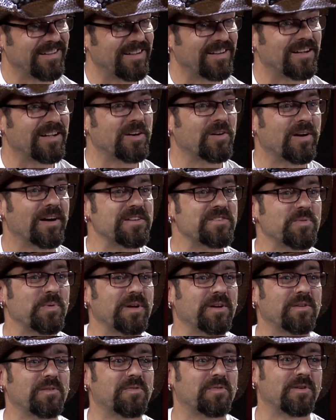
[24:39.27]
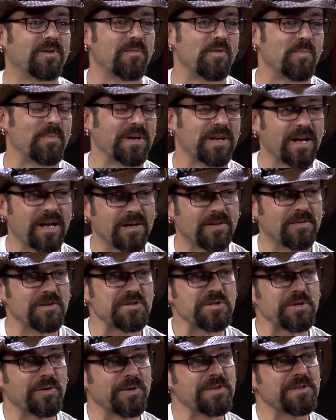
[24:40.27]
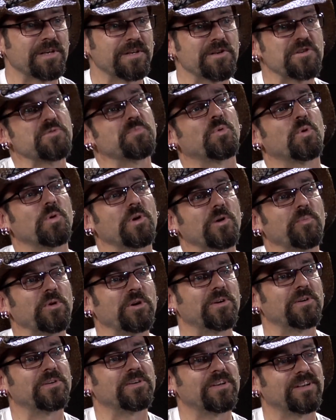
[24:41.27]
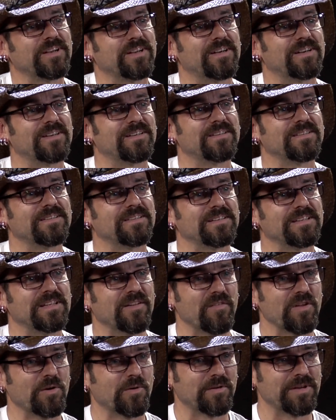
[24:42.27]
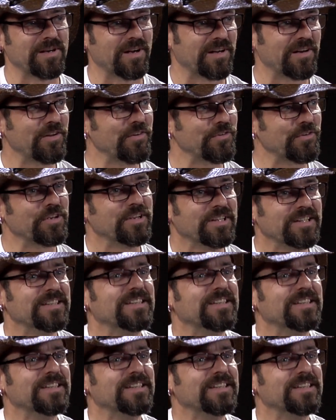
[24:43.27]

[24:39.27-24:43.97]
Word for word: Yeah, I graduated from the mechanical engineering technician program here uh, in the early '90s,